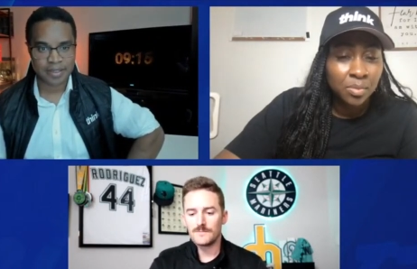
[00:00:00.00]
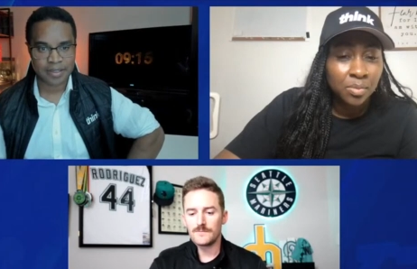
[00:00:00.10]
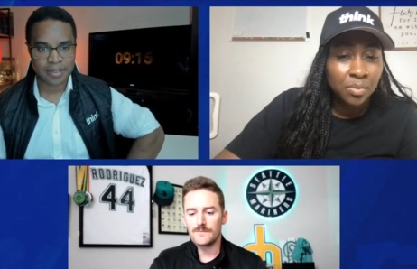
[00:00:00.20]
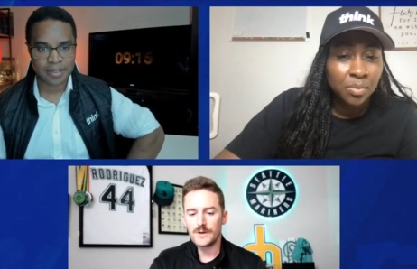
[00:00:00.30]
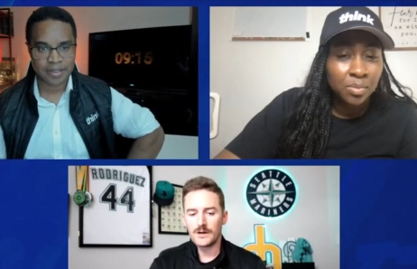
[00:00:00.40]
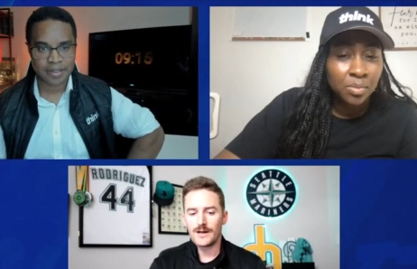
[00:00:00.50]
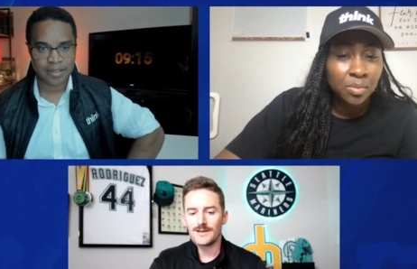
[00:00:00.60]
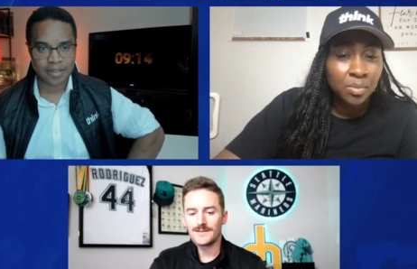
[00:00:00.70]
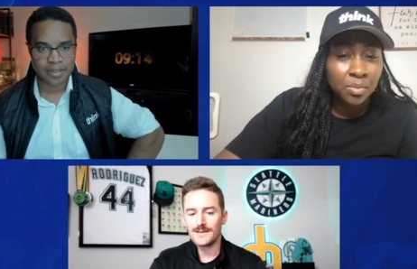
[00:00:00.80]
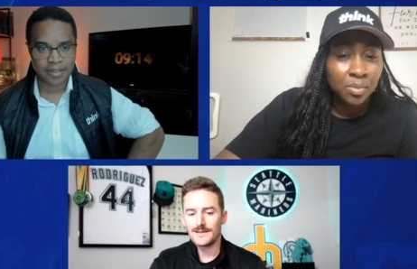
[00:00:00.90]
Speaker 1: figure out how to
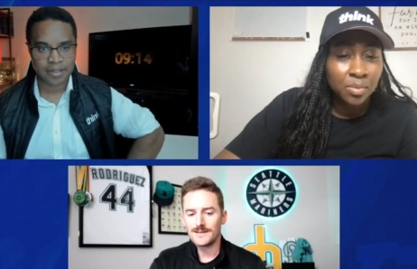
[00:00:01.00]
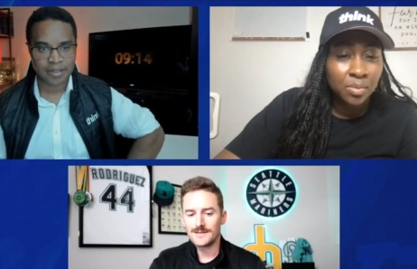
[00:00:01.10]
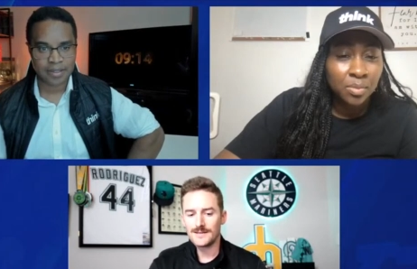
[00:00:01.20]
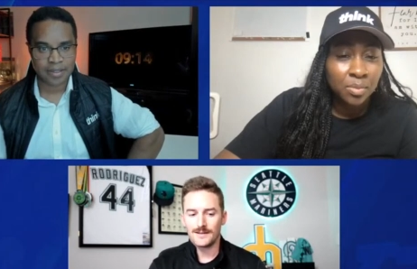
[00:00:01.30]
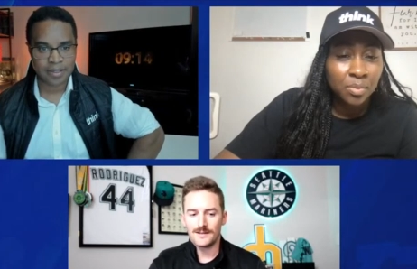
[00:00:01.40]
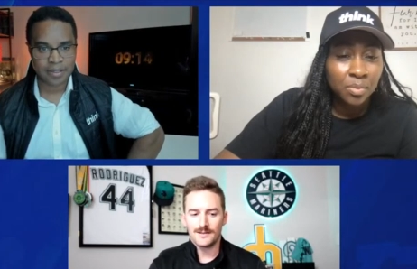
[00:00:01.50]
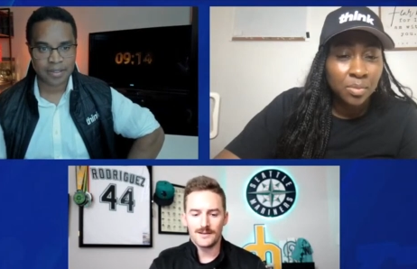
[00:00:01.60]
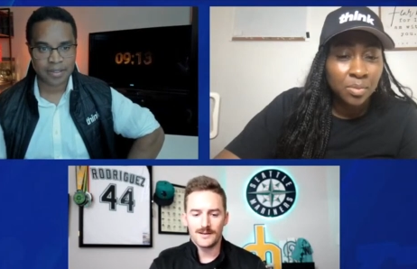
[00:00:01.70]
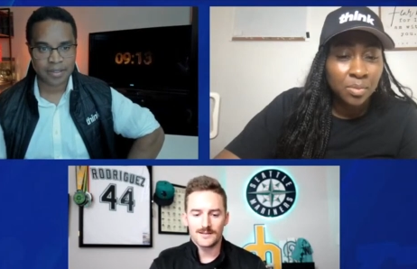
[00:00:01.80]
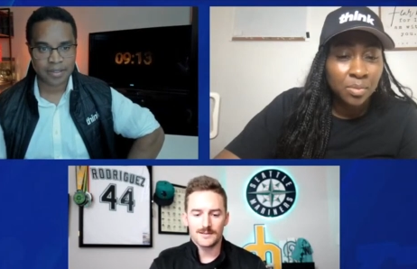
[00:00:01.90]
take things to the to the next